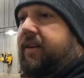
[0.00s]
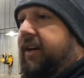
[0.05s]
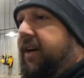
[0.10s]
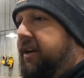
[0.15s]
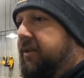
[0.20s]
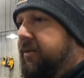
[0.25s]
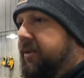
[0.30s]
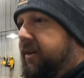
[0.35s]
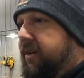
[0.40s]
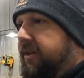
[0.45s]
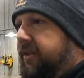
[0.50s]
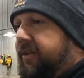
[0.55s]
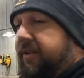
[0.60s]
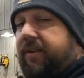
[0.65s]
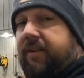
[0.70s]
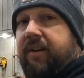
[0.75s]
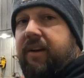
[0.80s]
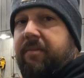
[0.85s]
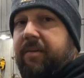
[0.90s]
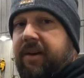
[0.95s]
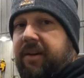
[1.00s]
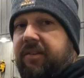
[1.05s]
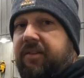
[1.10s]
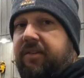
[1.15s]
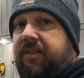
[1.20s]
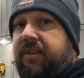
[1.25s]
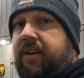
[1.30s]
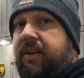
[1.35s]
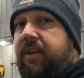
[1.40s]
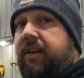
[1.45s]
Kenworth
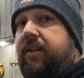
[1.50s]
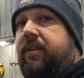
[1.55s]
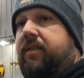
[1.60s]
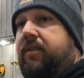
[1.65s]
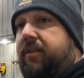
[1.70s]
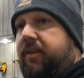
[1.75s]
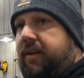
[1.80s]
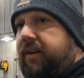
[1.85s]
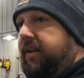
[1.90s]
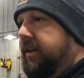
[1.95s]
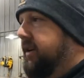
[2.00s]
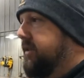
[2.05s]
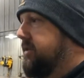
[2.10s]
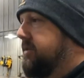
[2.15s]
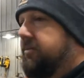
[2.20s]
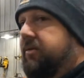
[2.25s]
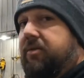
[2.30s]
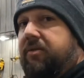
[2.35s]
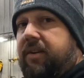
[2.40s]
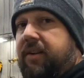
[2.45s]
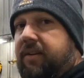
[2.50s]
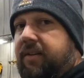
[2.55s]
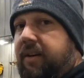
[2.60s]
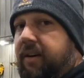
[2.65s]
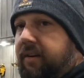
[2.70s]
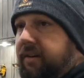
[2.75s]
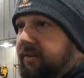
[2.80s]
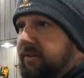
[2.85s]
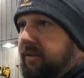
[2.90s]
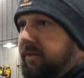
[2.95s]
MHC. You need to get some new
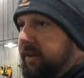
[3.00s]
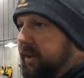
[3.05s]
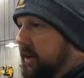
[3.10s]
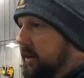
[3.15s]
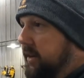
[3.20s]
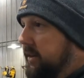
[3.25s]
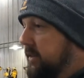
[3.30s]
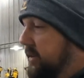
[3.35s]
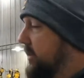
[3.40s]
detailers over there because